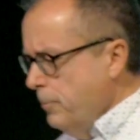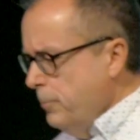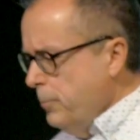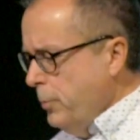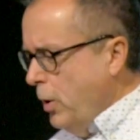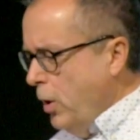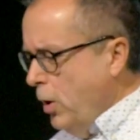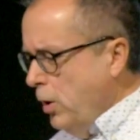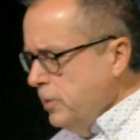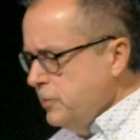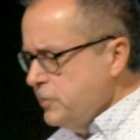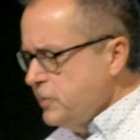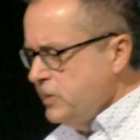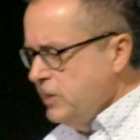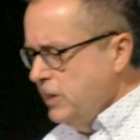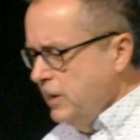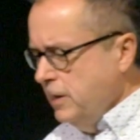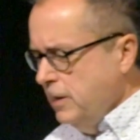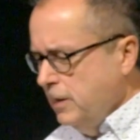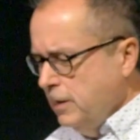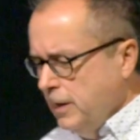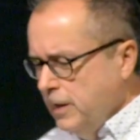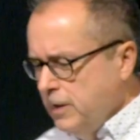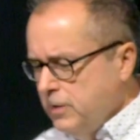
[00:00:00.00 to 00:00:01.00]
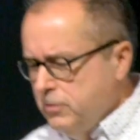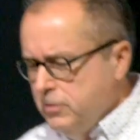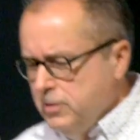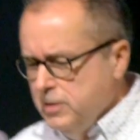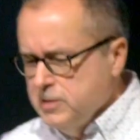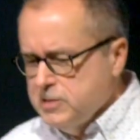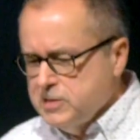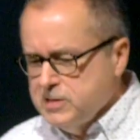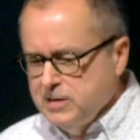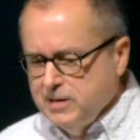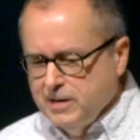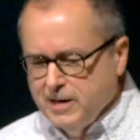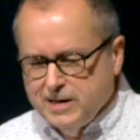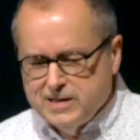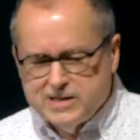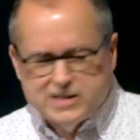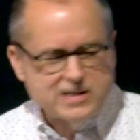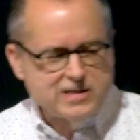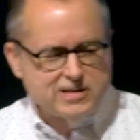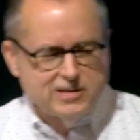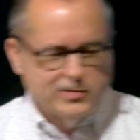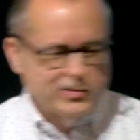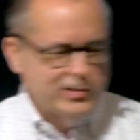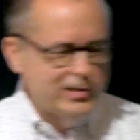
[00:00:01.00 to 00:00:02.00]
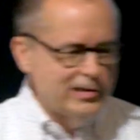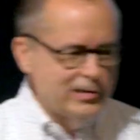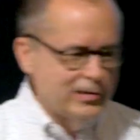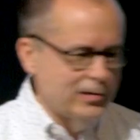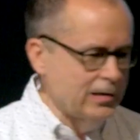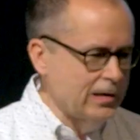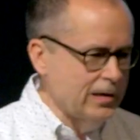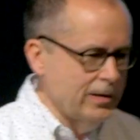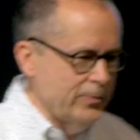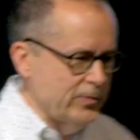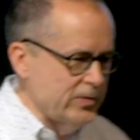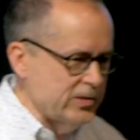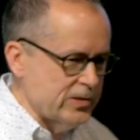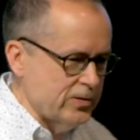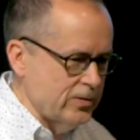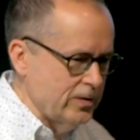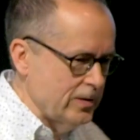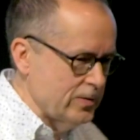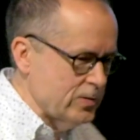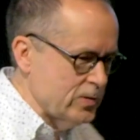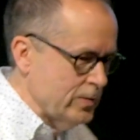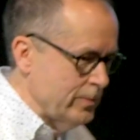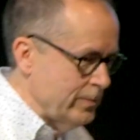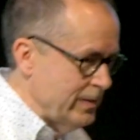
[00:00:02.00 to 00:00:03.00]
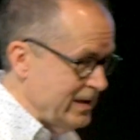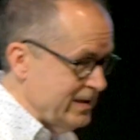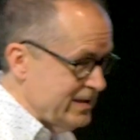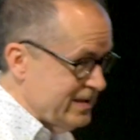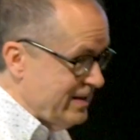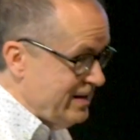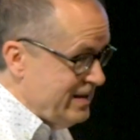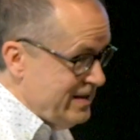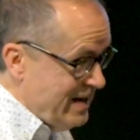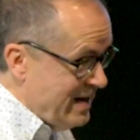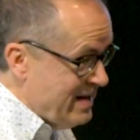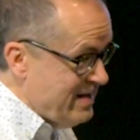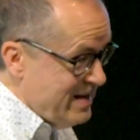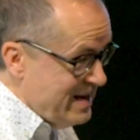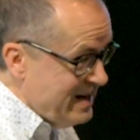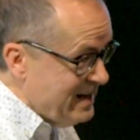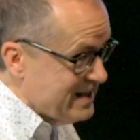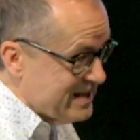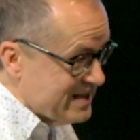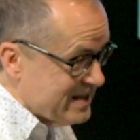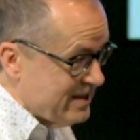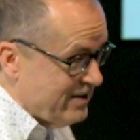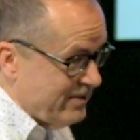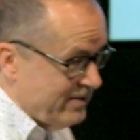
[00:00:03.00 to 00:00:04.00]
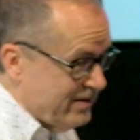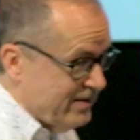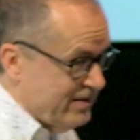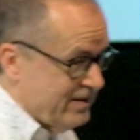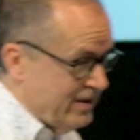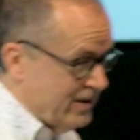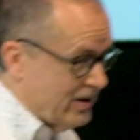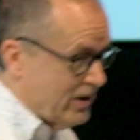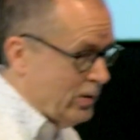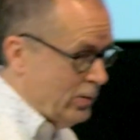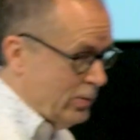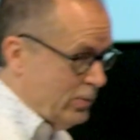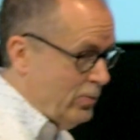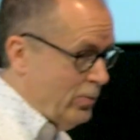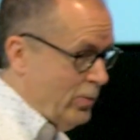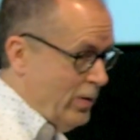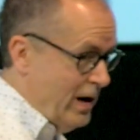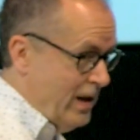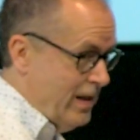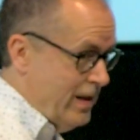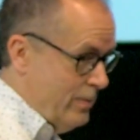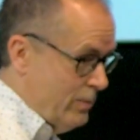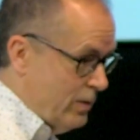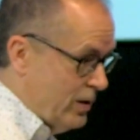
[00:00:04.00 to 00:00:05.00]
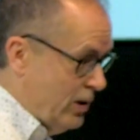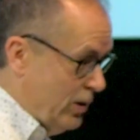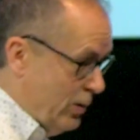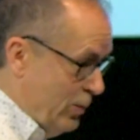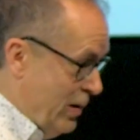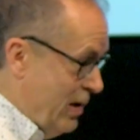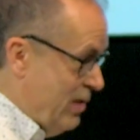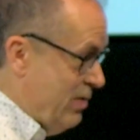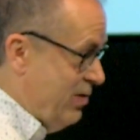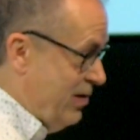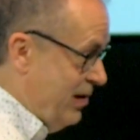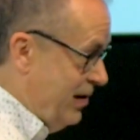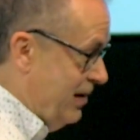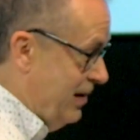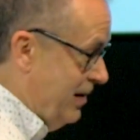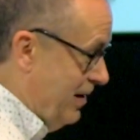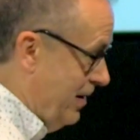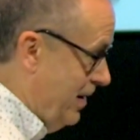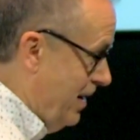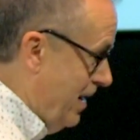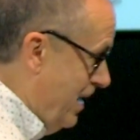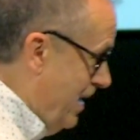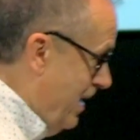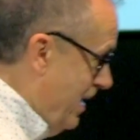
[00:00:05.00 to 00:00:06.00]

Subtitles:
Paul said it like this, and I still didn't look up the scripture, but I think it's in one of them Corinthian